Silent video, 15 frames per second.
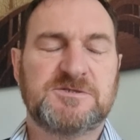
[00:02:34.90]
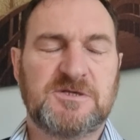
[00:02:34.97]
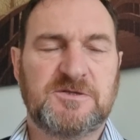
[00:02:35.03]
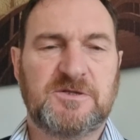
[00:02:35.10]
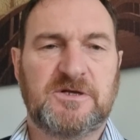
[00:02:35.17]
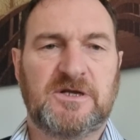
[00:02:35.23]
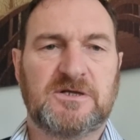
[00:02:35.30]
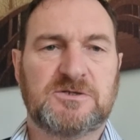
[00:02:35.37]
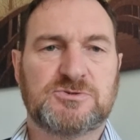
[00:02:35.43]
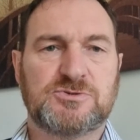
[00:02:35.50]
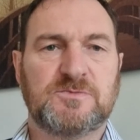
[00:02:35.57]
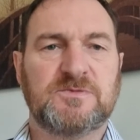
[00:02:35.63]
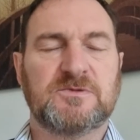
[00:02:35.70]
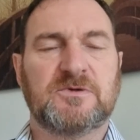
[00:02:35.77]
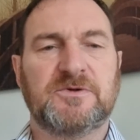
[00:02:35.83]
said that he had
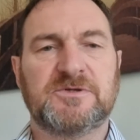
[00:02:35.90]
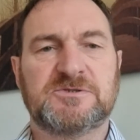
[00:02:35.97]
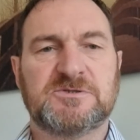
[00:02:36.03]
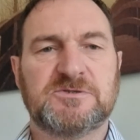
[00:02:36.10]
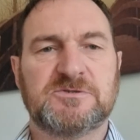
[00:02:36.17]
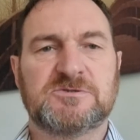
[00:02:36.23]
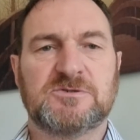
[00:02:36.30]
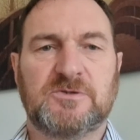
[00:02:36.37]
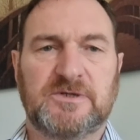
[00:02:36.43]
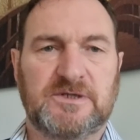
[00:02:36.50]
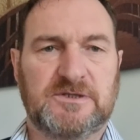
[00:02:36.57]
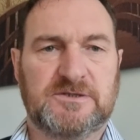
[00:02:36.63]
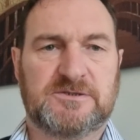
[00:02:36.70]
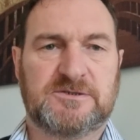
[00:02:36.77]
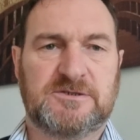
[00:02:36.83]
trouble going to the
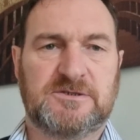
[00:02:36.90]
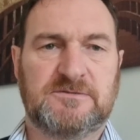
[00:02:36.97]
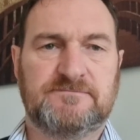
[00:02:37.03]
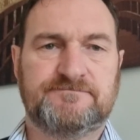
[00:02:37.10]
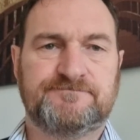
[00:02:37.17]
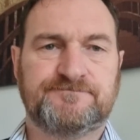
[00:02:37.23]
toilet